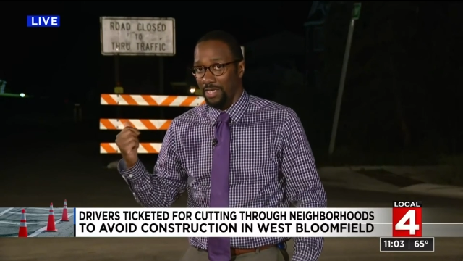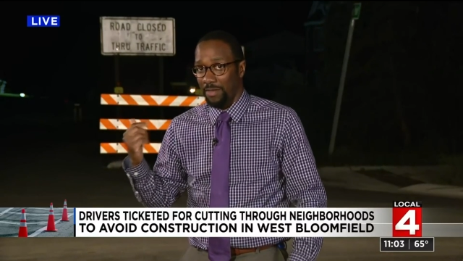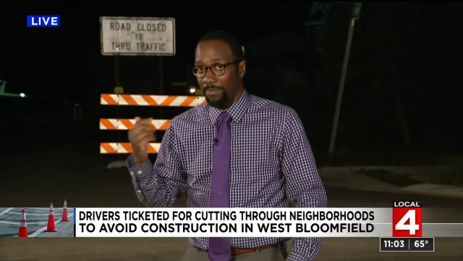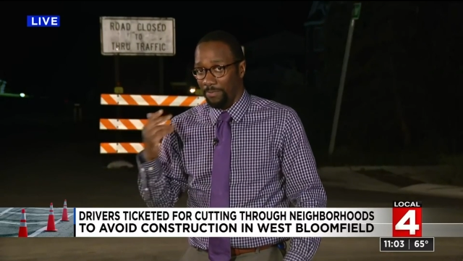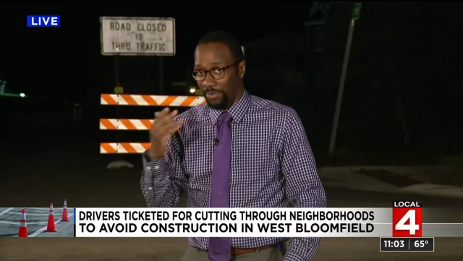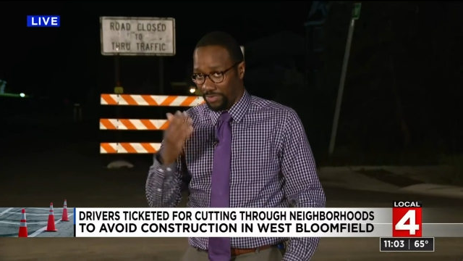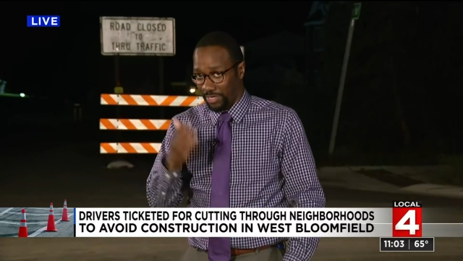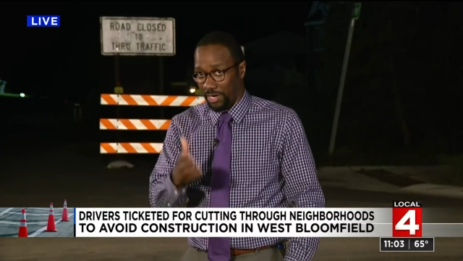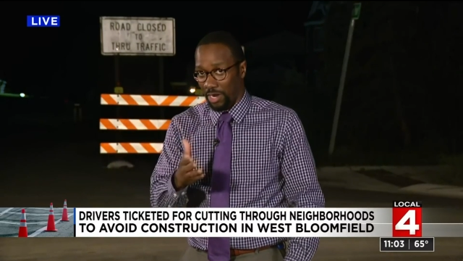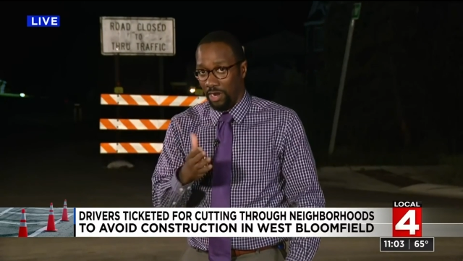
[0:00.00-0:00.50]

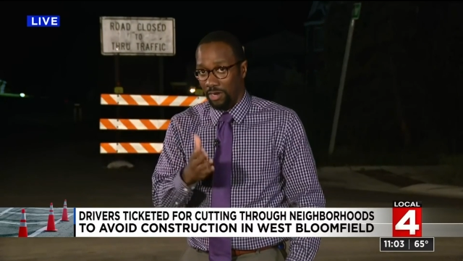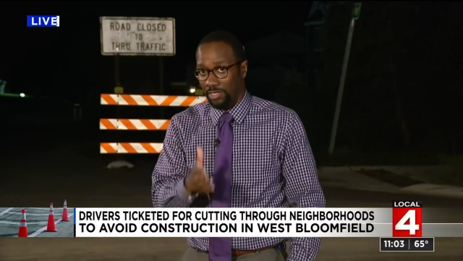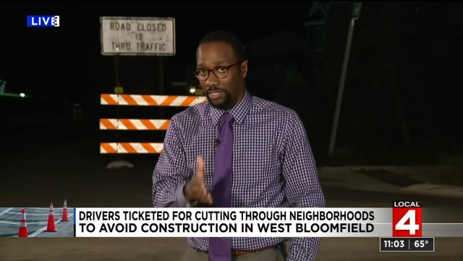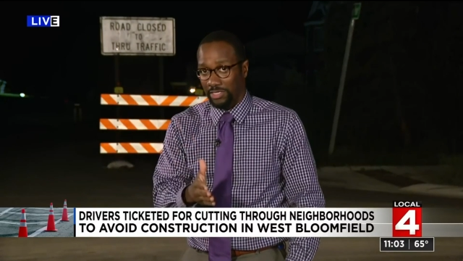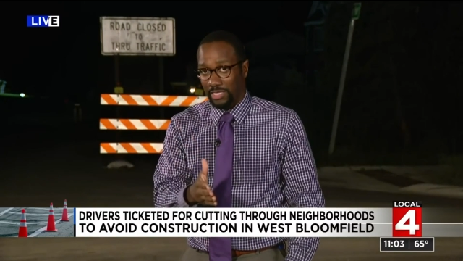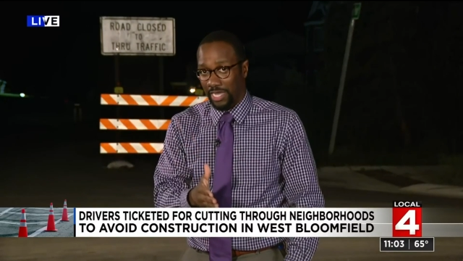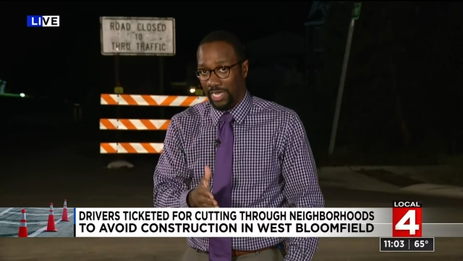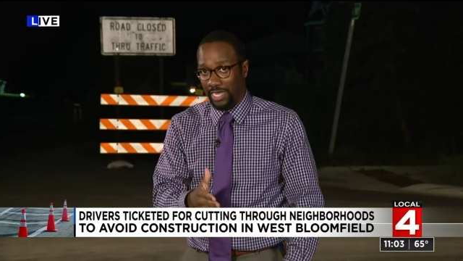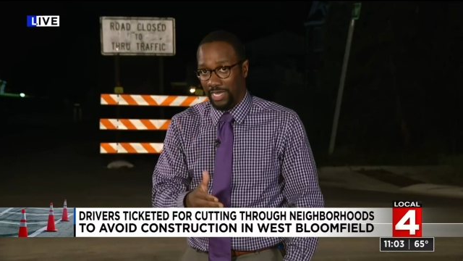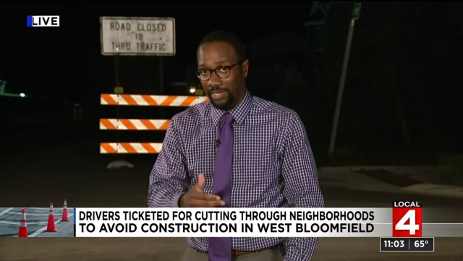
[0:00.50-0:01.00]
But they are
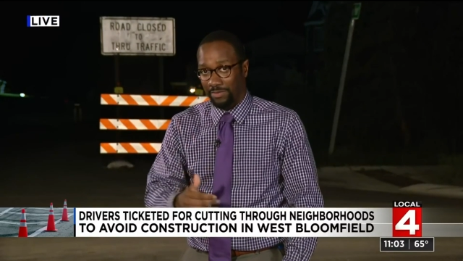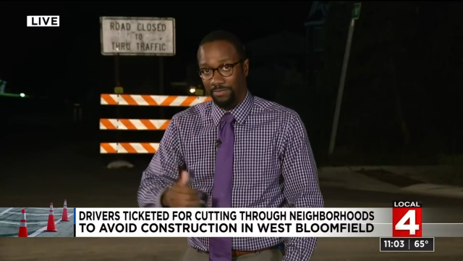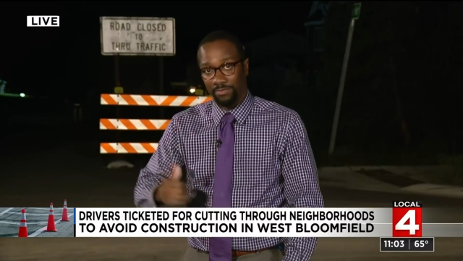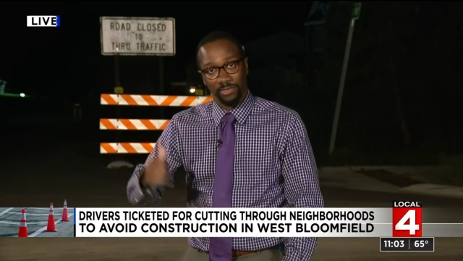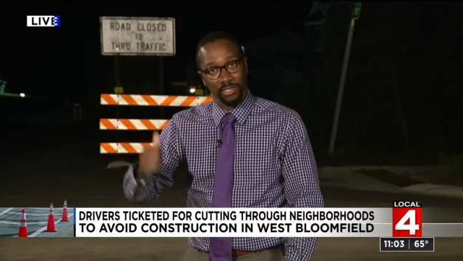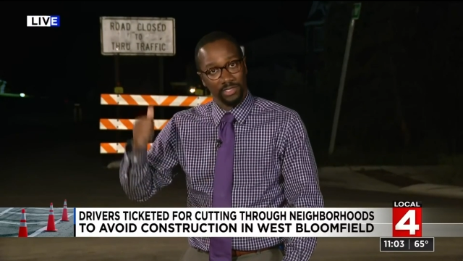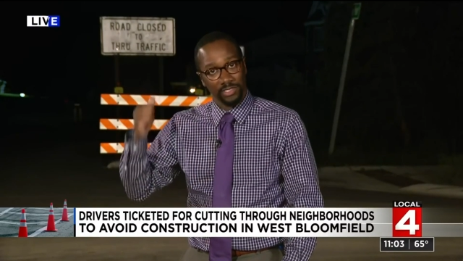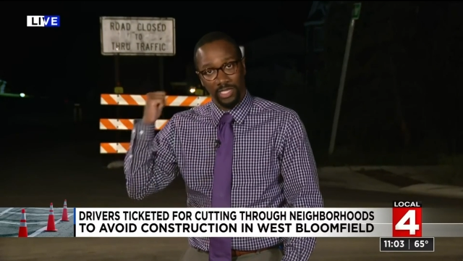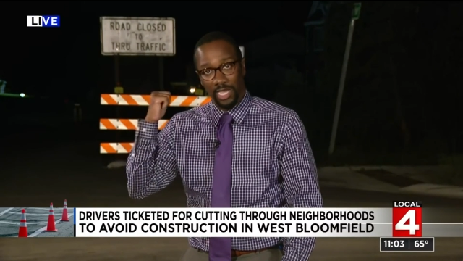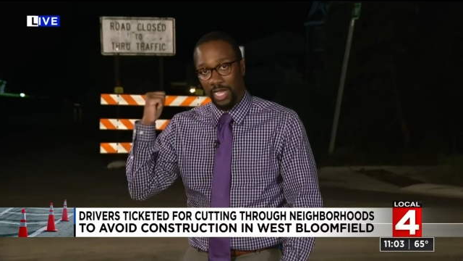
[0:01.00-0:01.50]
saying
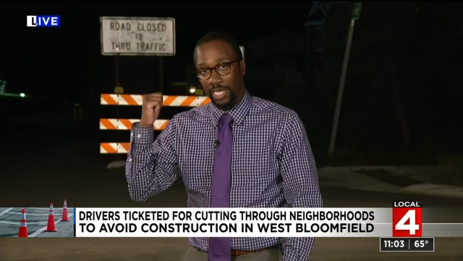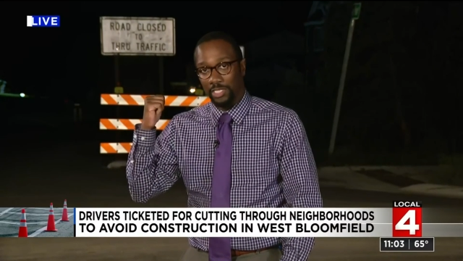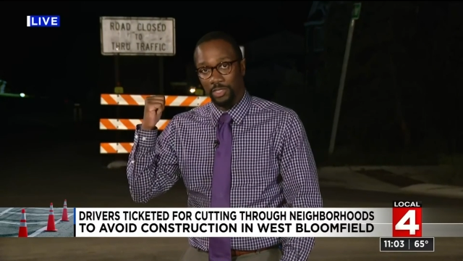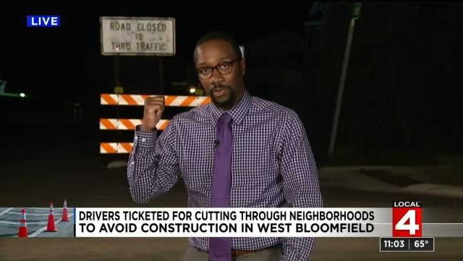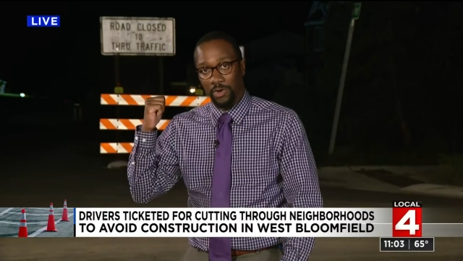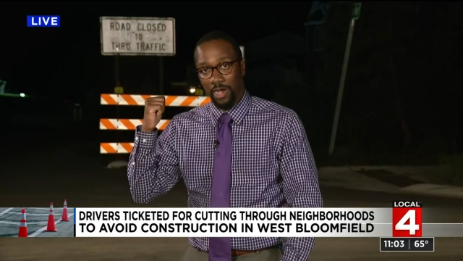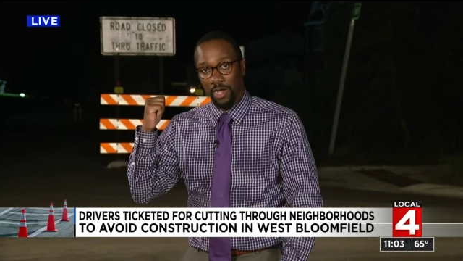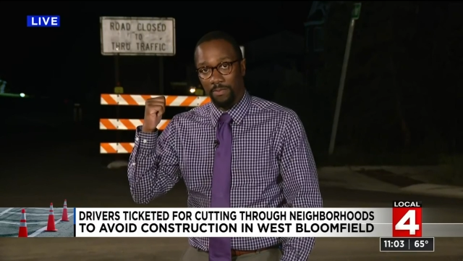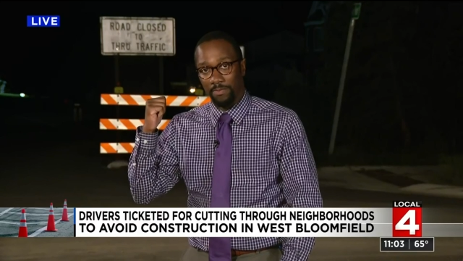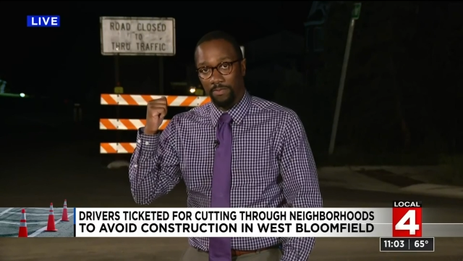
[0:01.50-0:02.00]
the signs
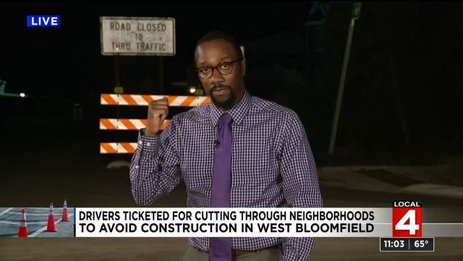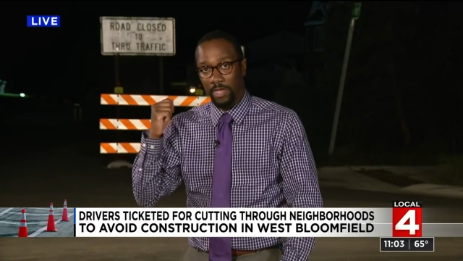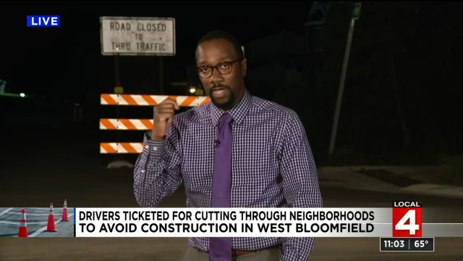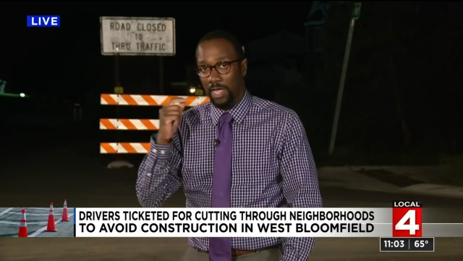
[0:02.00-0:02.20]
are up,